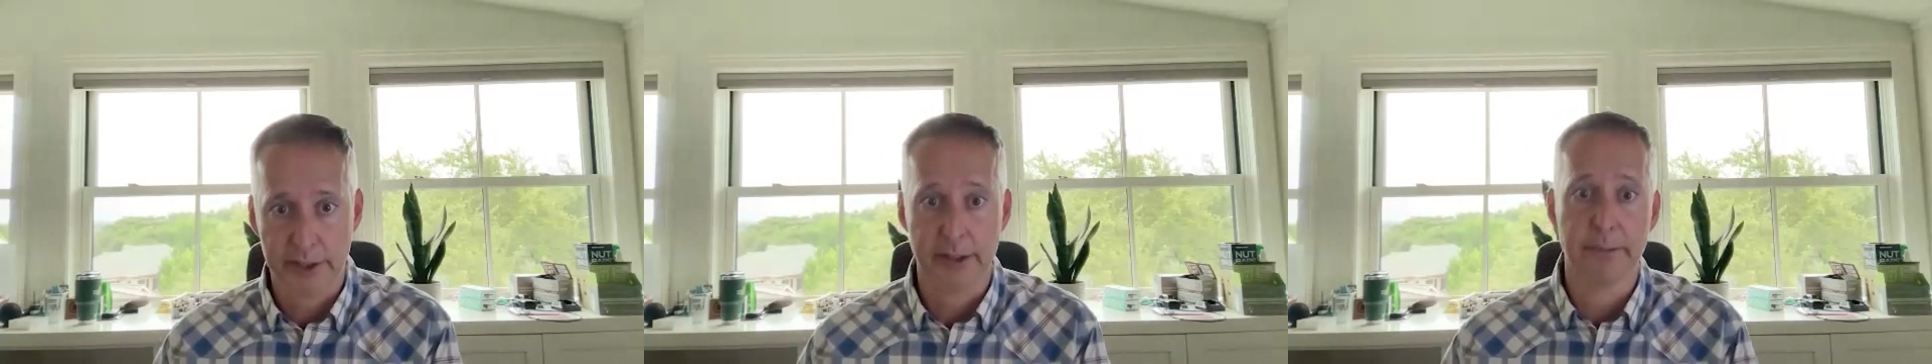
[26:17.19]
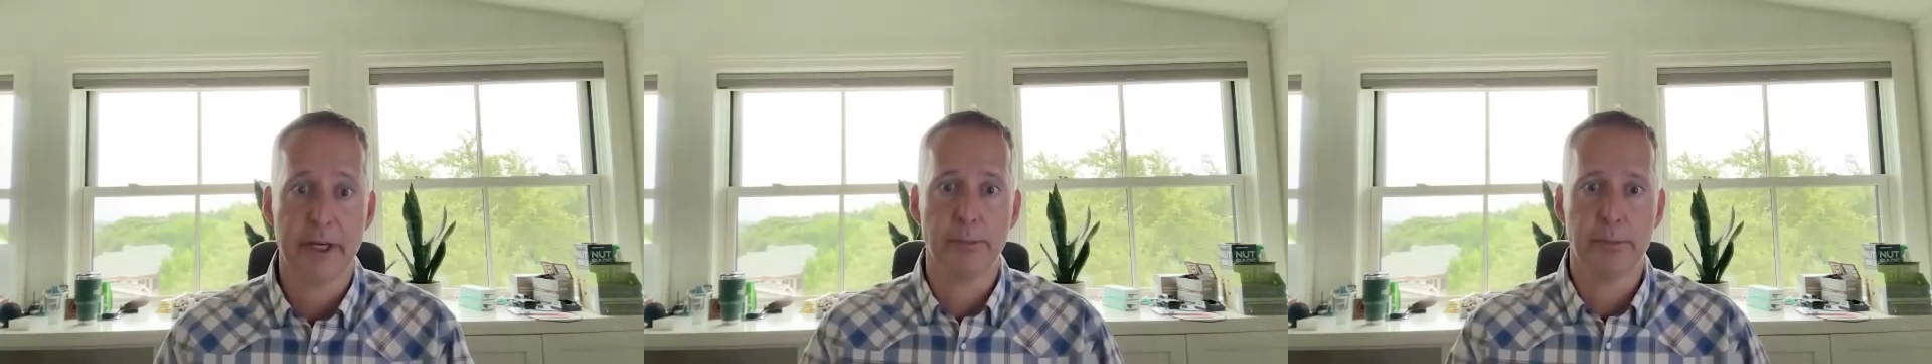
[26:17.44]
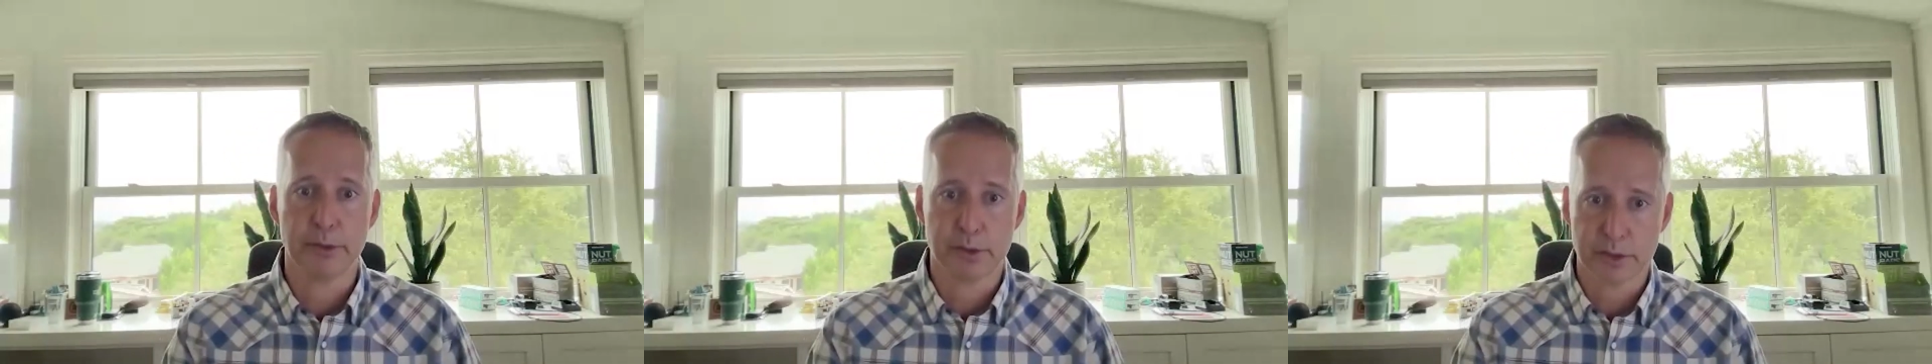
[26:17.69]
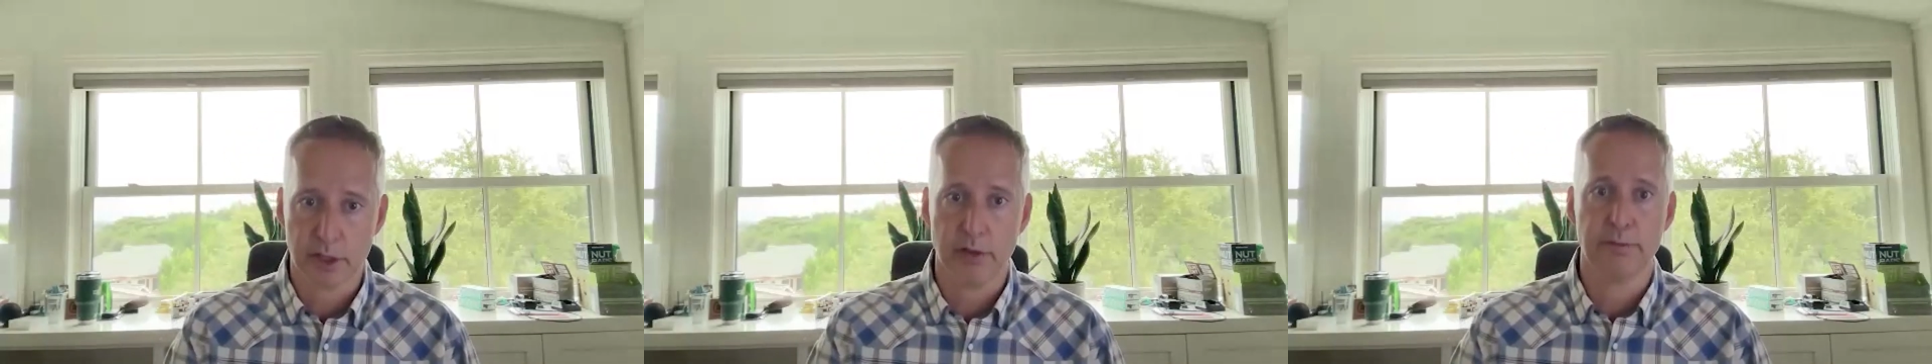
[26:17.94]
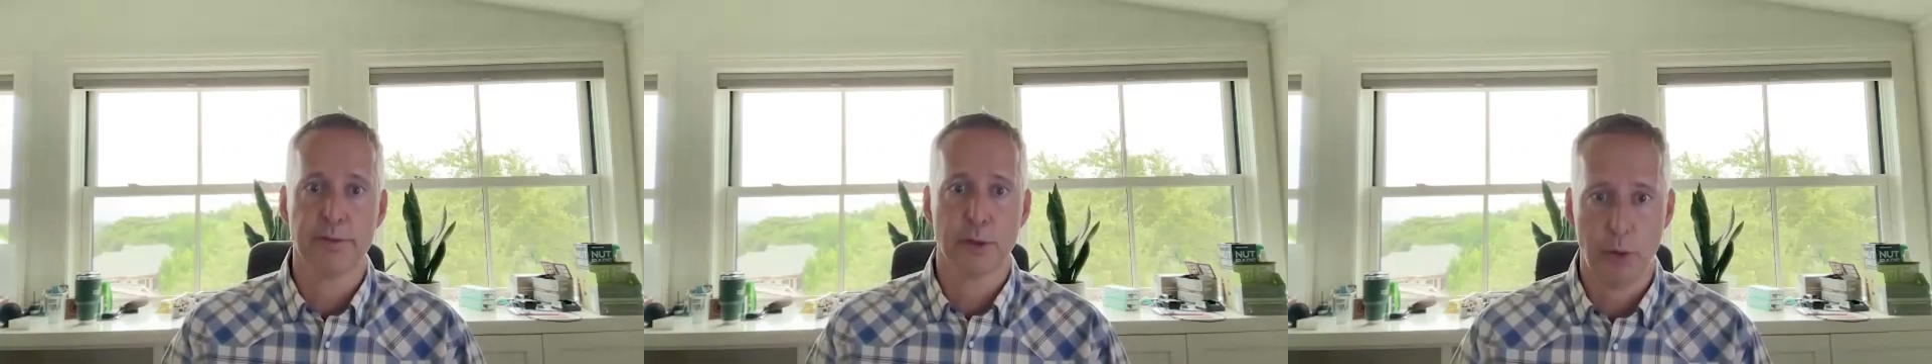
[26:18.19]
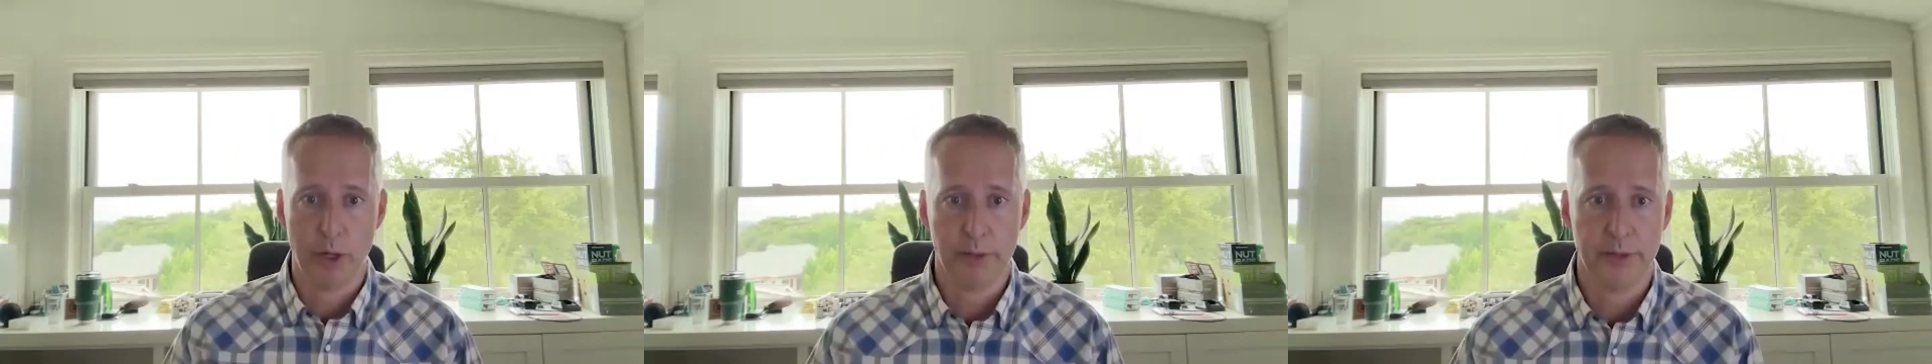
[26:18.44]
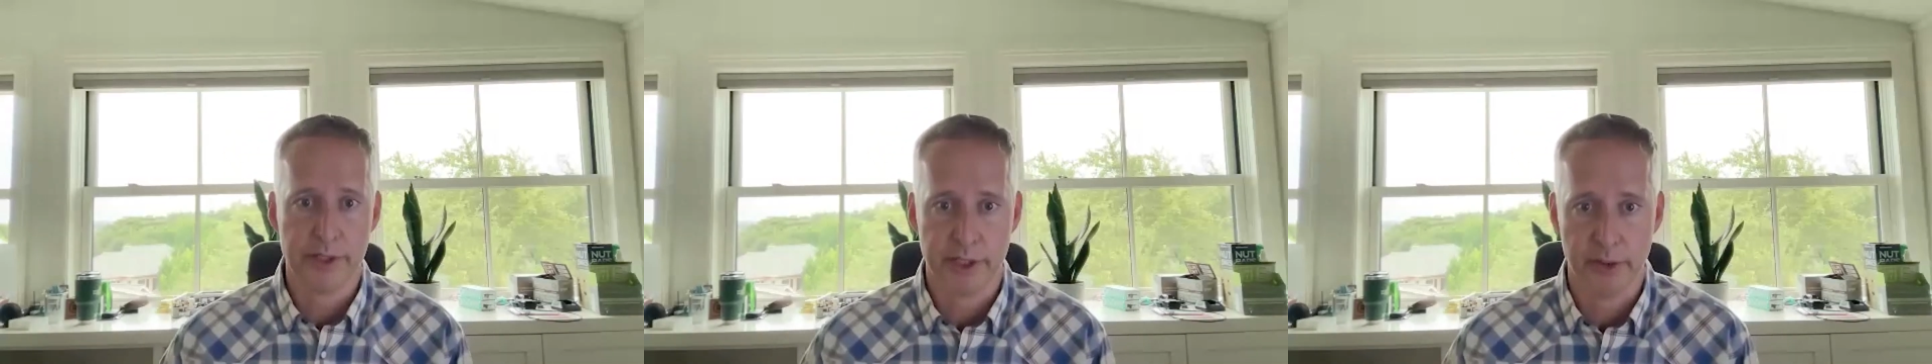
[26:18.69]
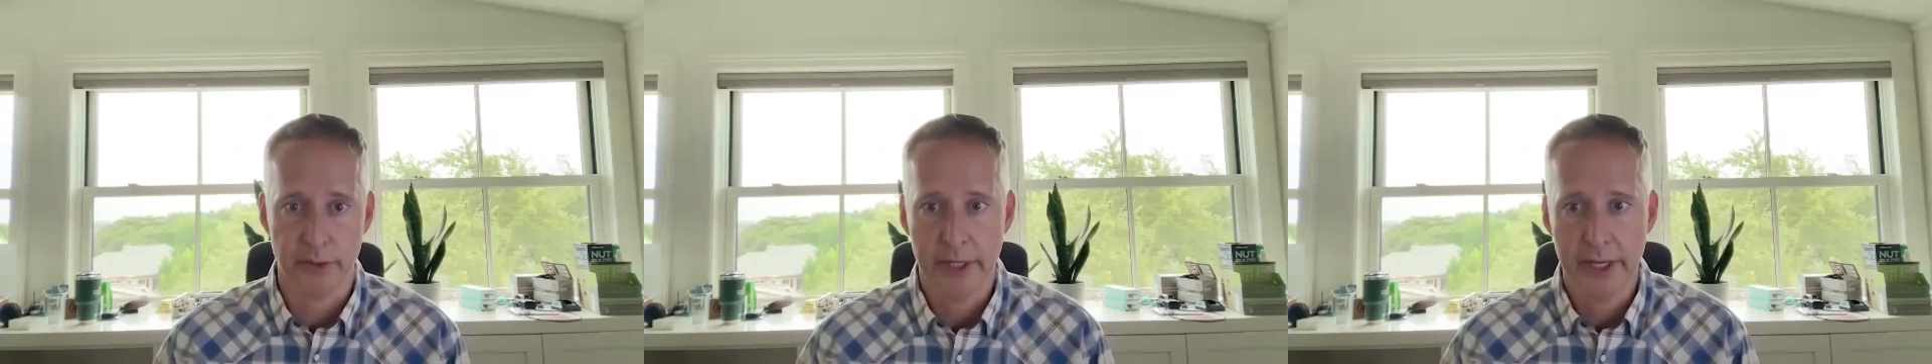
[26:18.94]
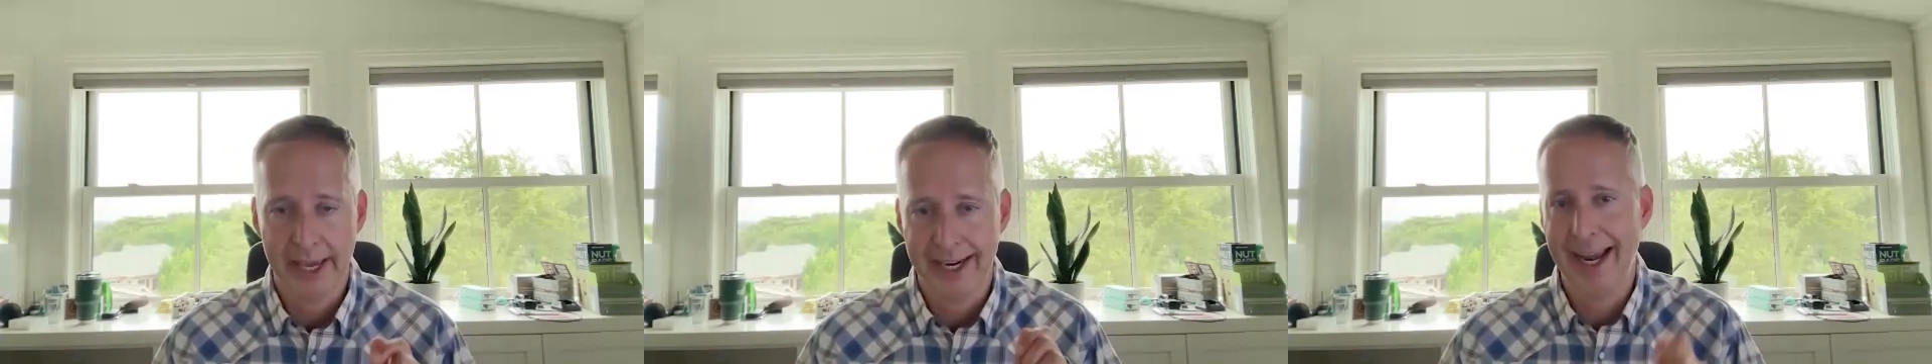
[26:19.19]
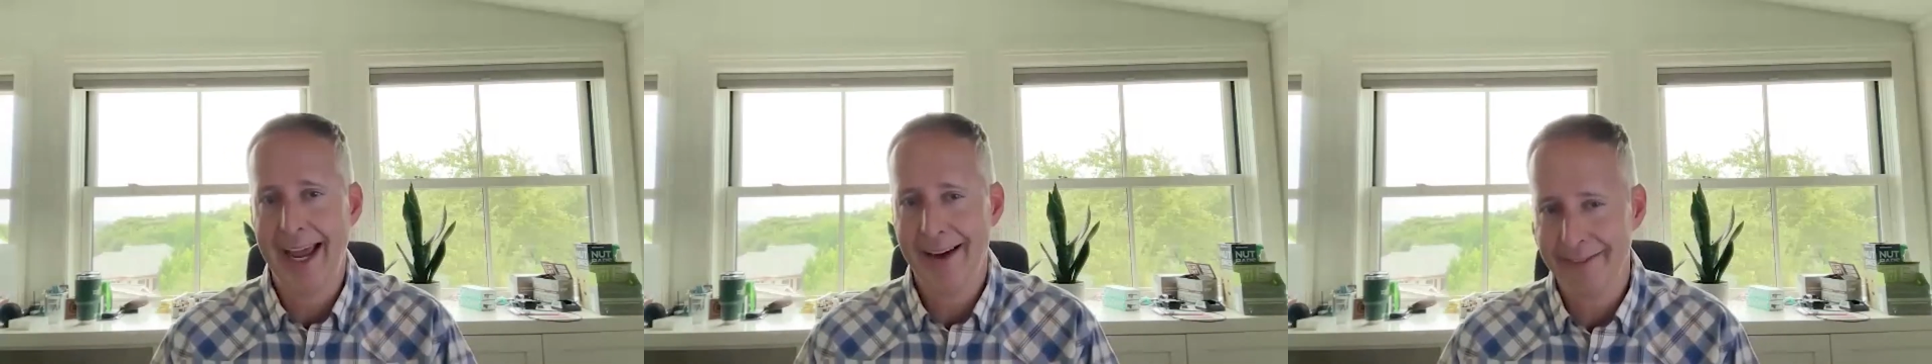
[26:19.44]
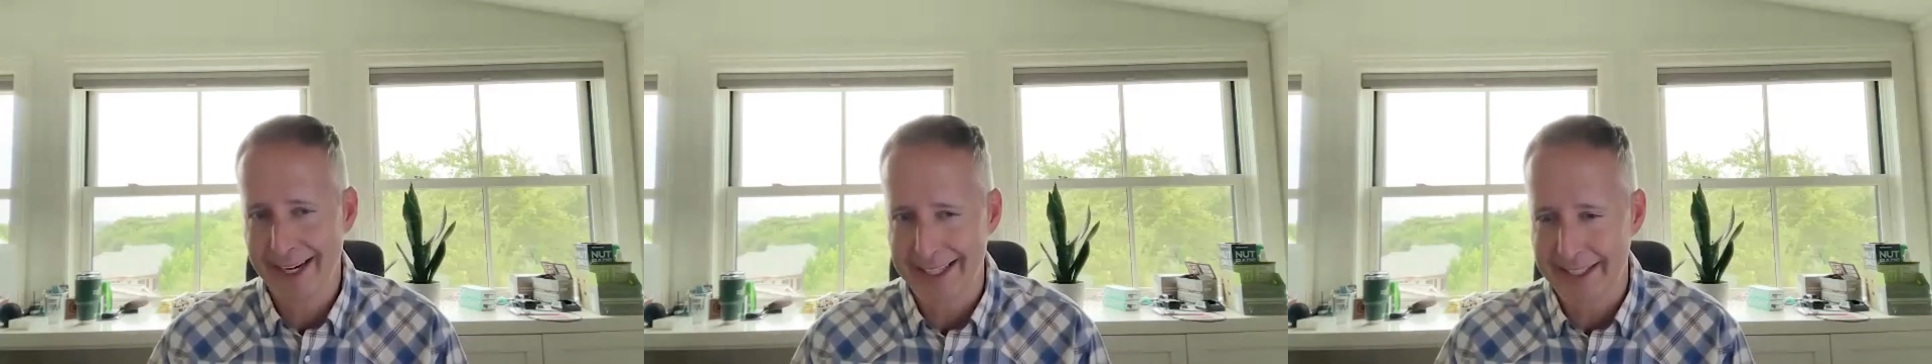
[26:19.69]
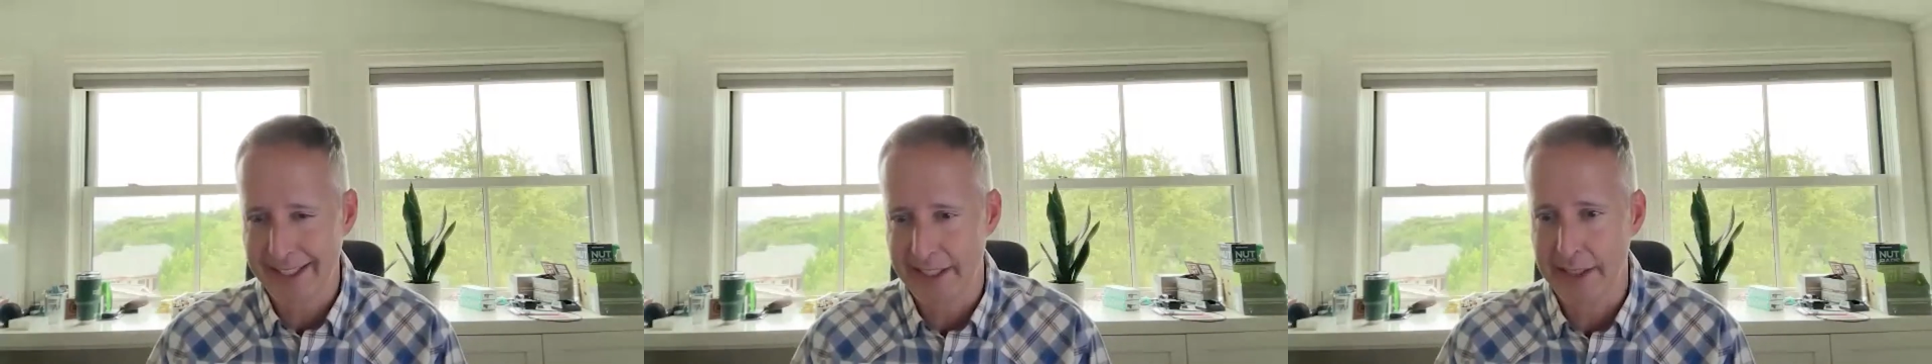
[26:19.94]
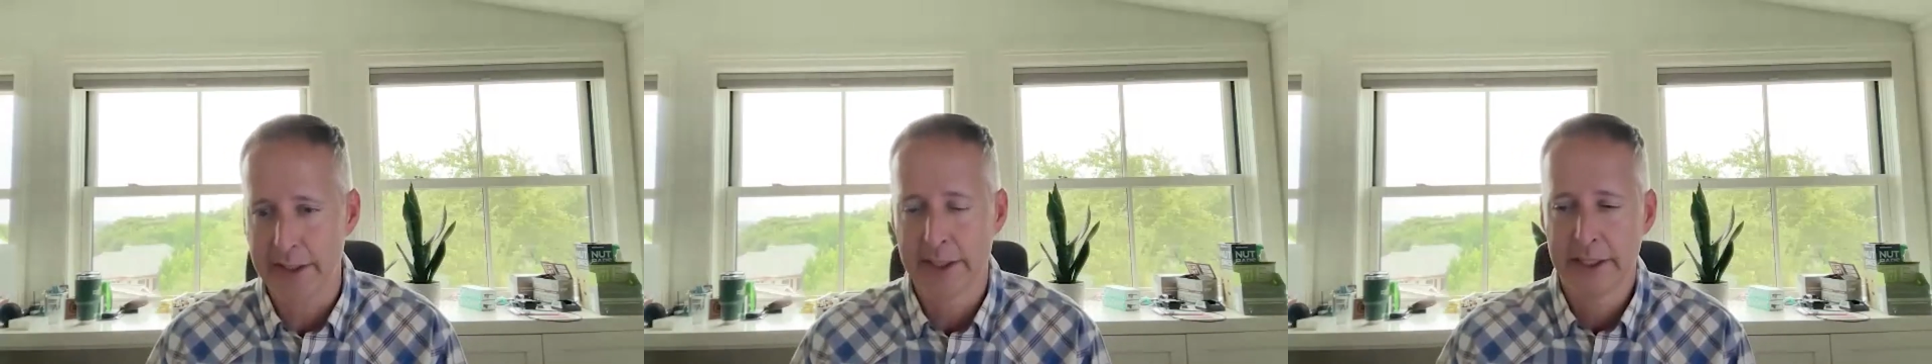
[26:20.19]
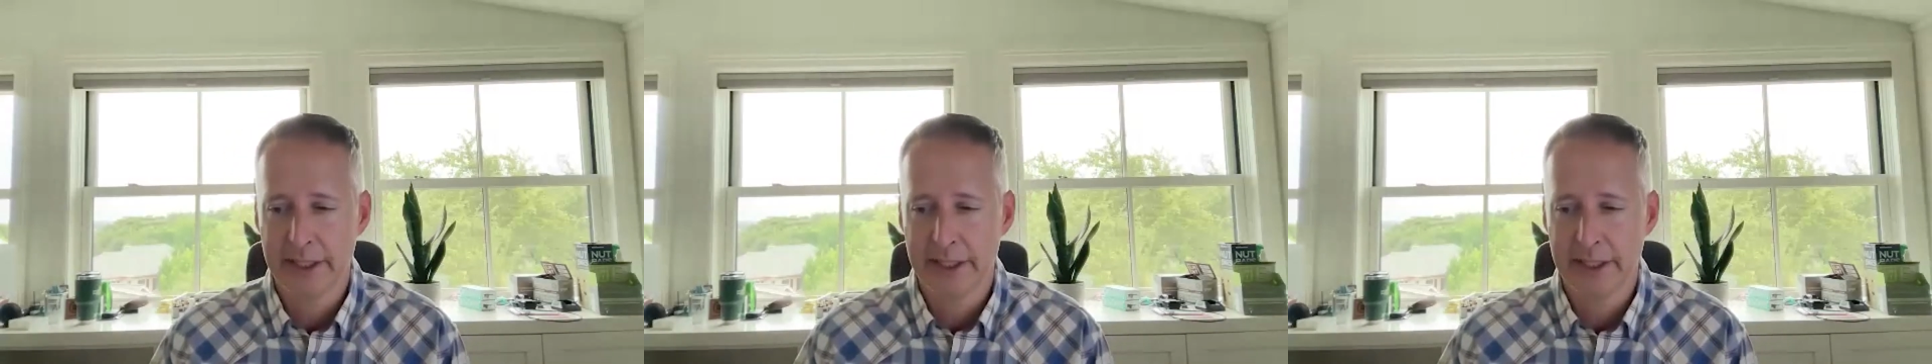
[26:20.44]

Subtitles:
Let me help you solve for the wealth issue. And I have an idea.